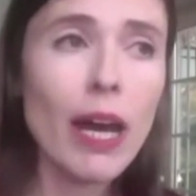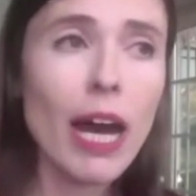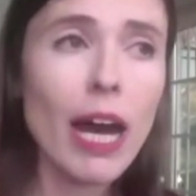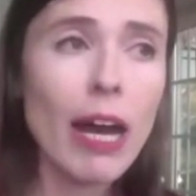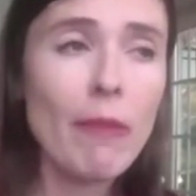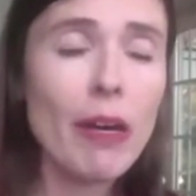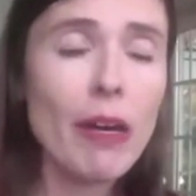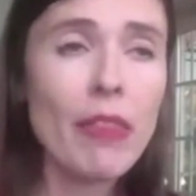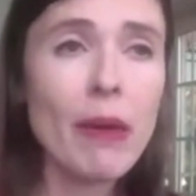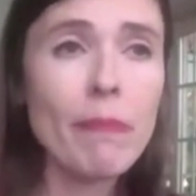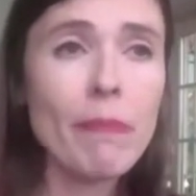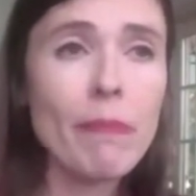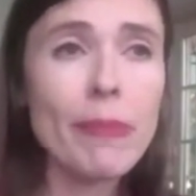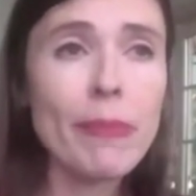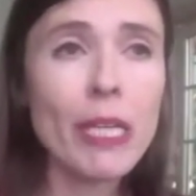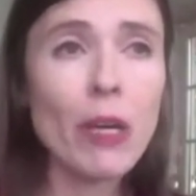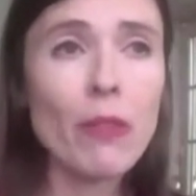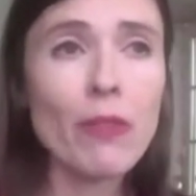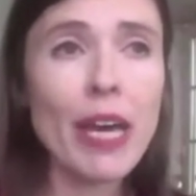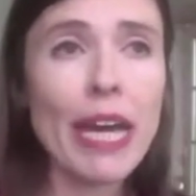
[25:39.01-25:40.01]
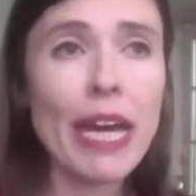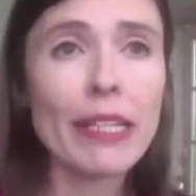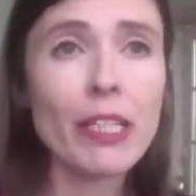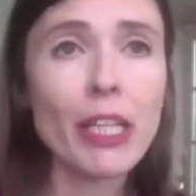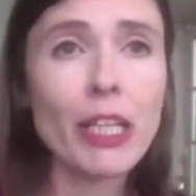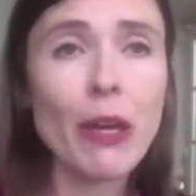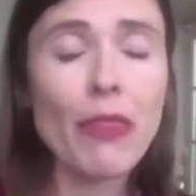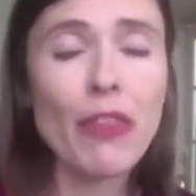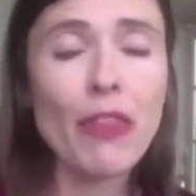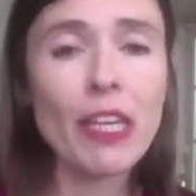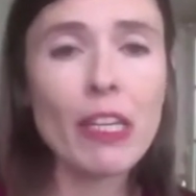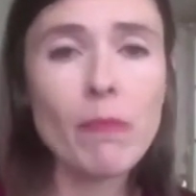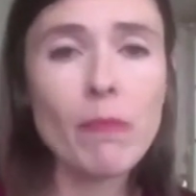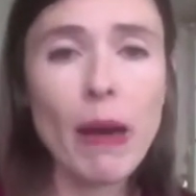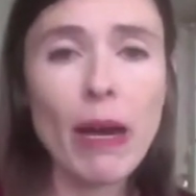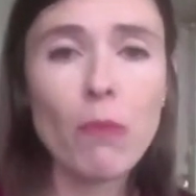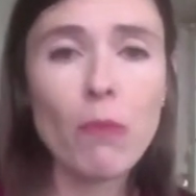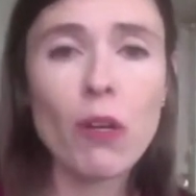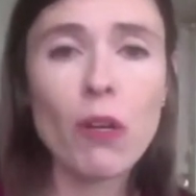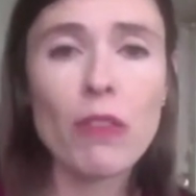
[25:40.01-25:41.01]
And then beyond that, think
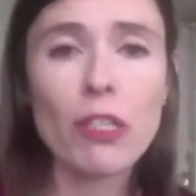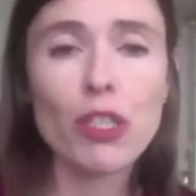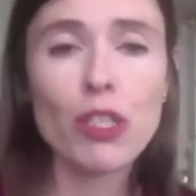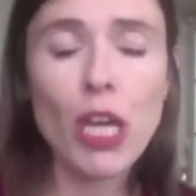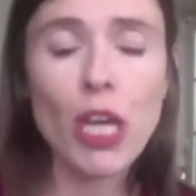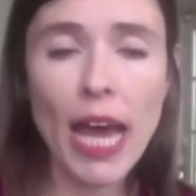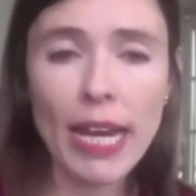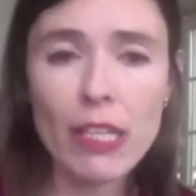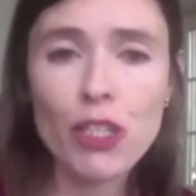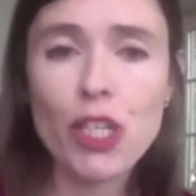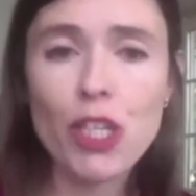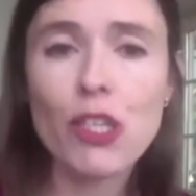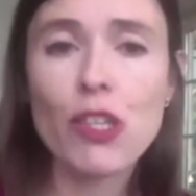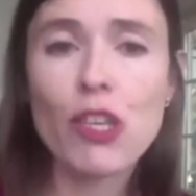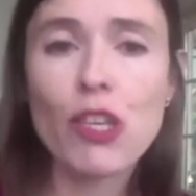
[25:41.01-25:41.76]
about what are the challenges